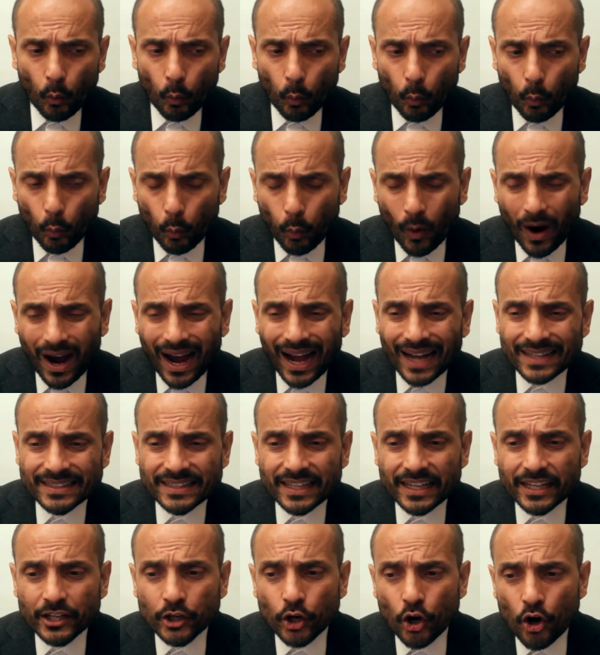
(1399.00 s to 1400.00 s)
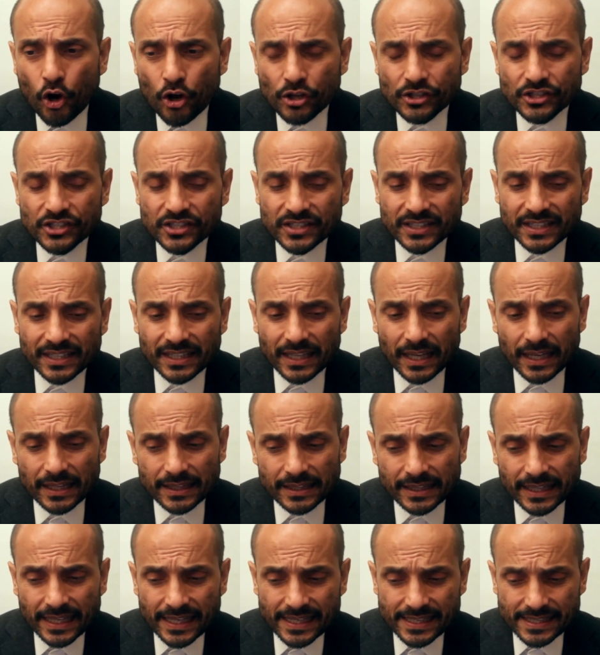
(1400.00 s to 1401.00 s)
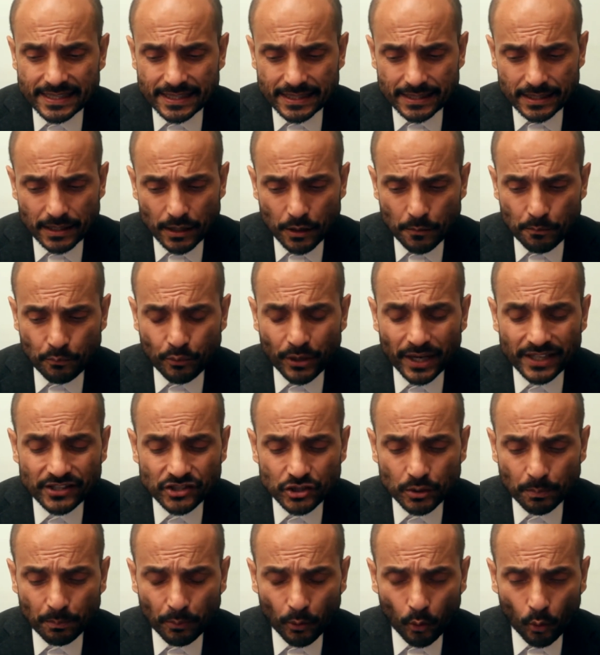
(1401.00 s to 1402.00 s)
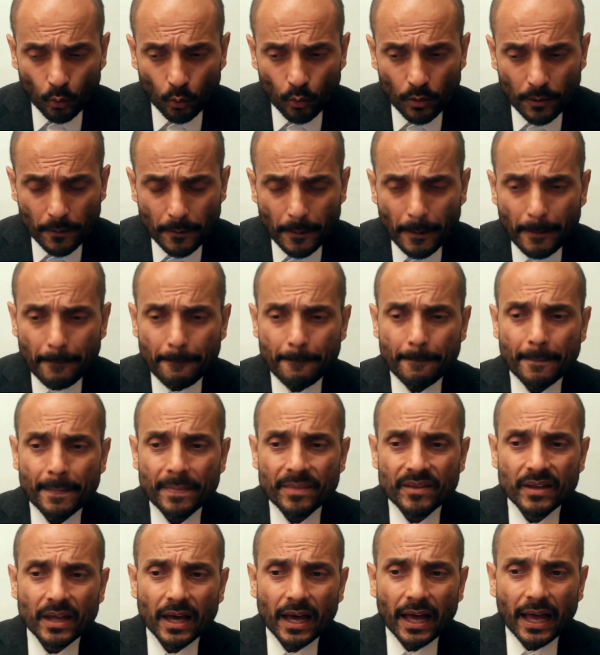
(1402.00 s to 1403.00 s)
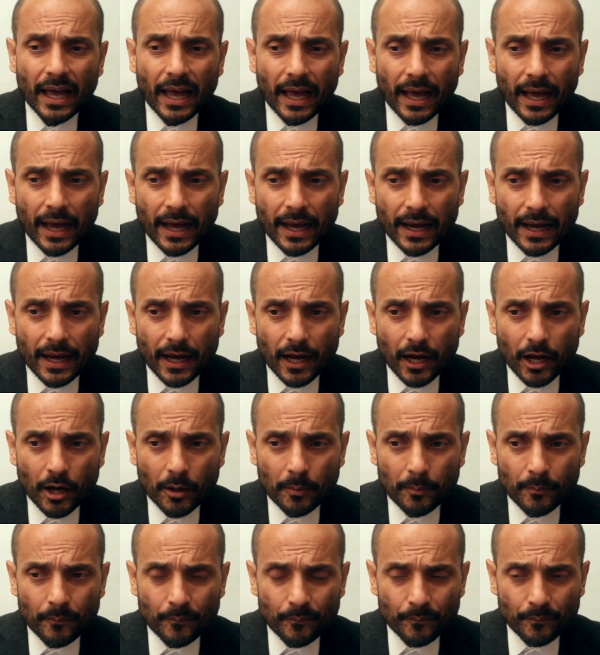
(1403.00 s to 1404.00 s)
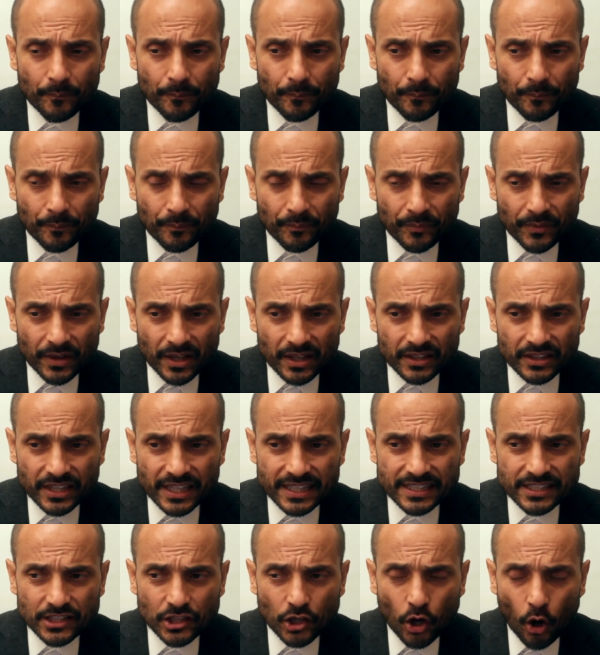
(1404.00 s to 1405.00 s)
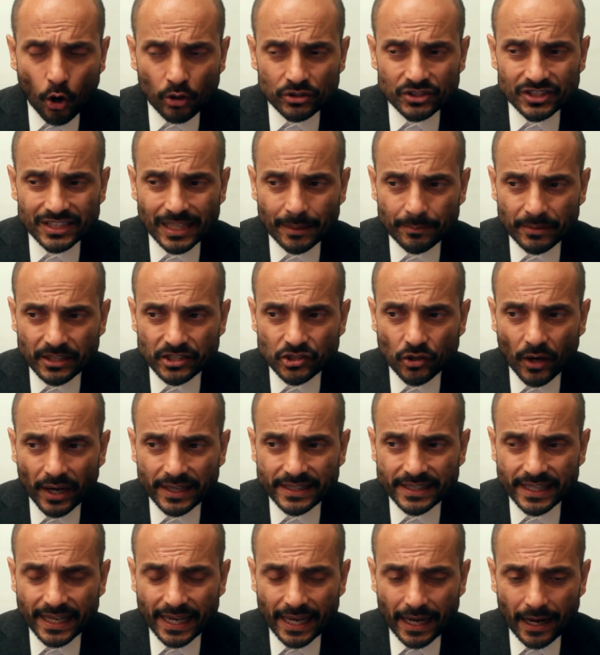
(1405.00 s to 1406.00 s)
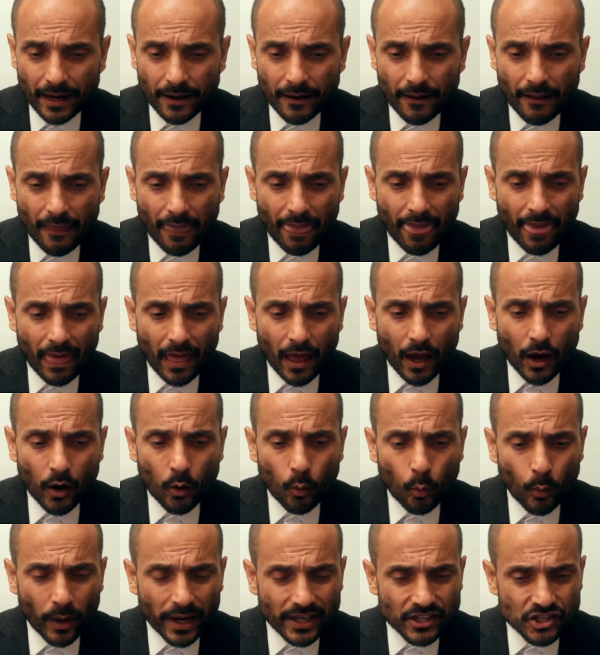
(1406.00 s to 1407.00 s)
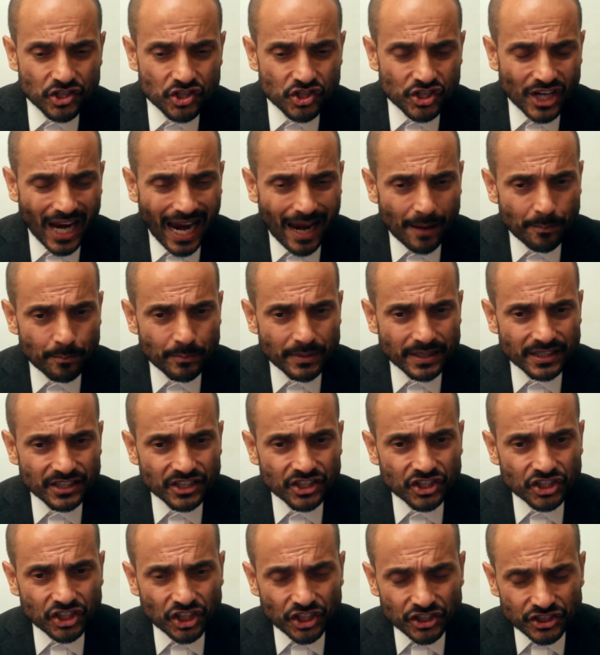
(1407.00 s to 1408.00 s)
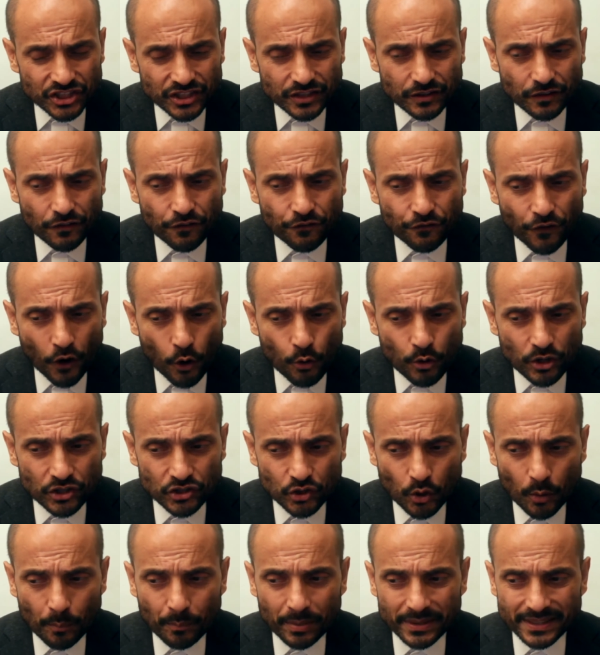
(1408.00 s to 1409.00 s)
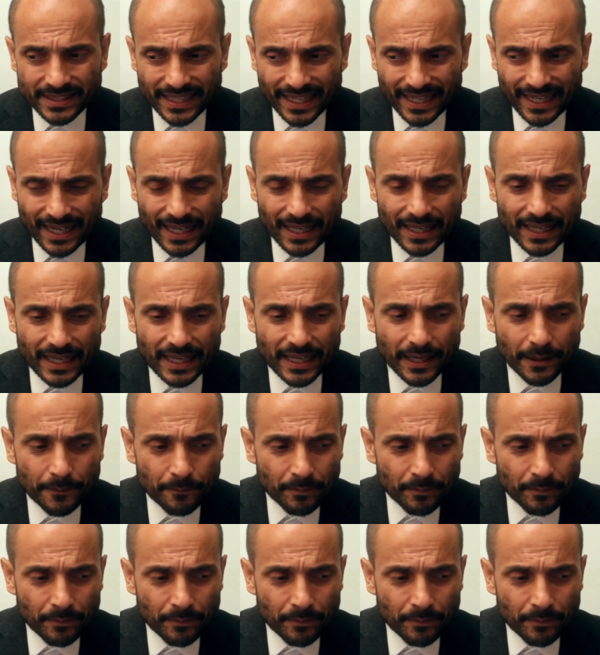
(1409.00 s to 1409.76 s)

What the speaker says: What undergirds this principle, this concept, this idea, which Chapman doesn't focus on particularly,